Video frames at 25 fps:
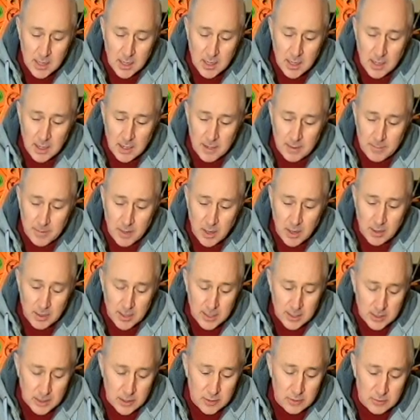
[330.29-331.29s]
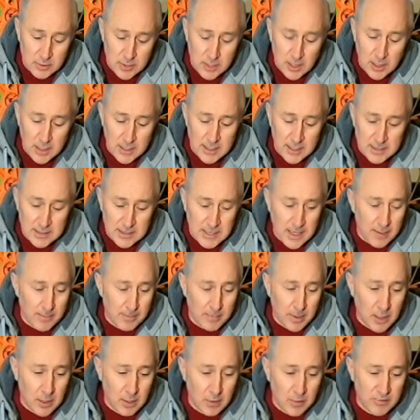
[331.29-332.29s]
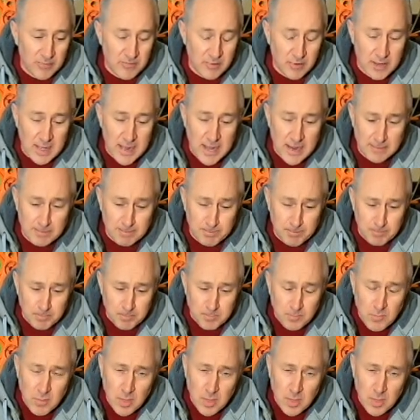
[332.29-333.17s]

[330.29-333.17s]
I'll include the link down below for that.